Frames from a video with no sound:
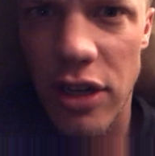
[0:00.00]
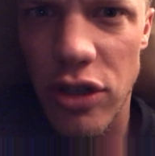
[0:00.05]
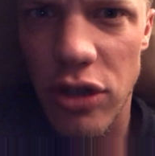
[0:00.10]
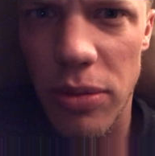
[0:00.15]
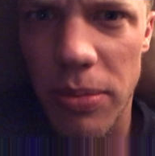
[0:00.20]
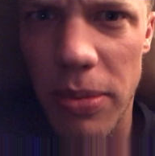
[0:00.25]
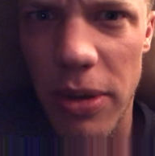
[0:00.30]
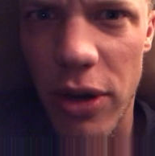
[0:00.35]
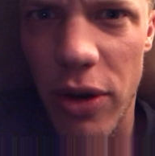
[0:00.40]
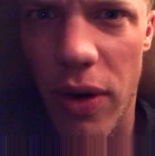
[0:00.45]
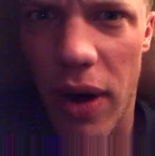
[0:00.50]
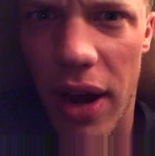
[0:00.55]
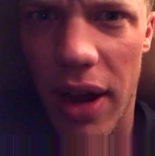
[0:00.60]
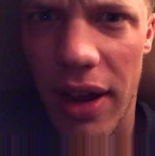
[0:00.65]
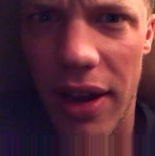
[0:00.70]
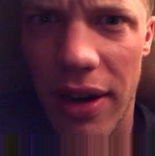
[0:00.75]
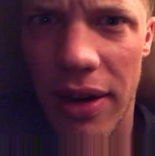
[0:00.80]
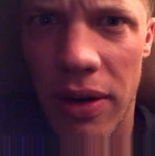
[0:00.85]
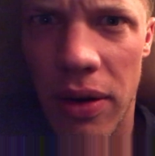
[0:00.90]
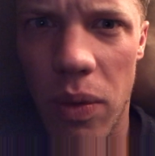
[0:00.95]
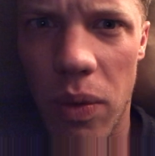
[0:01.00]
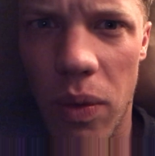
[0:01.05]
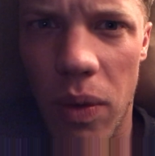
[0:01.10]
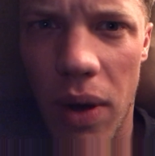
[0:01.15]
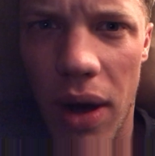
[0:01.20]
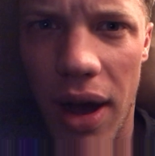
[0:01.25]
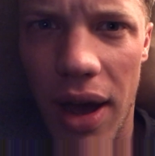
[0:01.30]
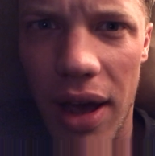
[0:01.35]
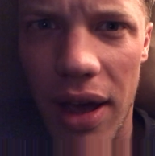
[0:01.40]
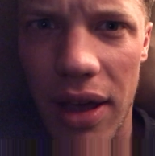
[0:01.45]
I should be crying.
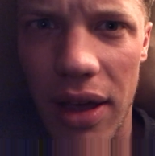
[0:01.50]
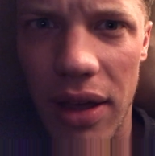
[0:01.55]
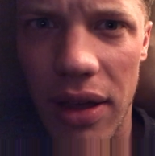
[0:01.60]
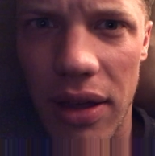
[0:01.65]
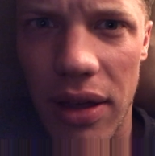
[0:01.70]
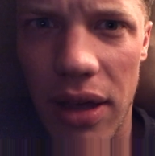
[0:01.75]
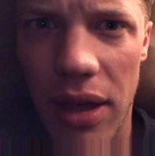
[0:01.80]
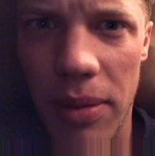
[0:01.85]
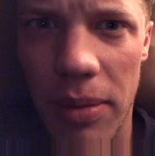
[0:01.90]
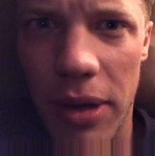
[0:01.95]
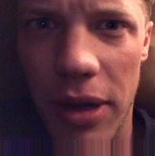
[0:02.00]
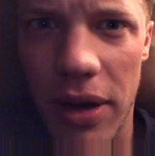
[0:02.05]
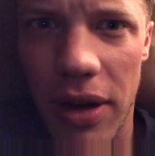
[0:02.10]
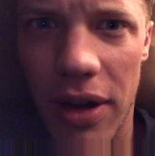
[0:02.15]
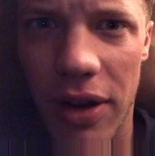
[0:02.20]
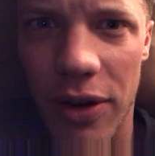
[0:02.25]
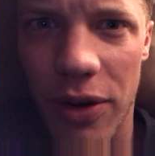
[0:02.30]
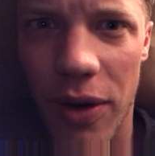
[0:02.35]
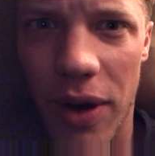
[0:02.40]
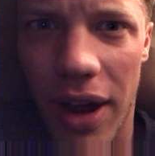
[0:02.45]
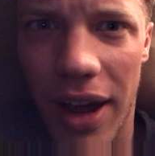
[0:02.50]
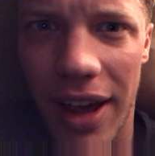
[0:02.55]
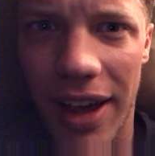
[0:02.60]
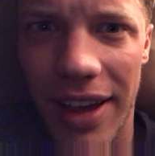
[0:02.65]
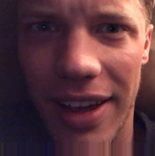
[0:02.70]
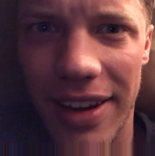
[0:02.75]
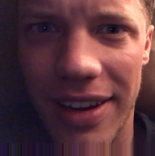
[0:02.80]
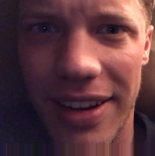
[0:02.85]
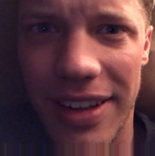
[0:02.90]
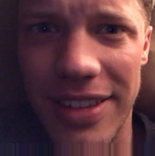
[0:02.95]
Why am I not crying?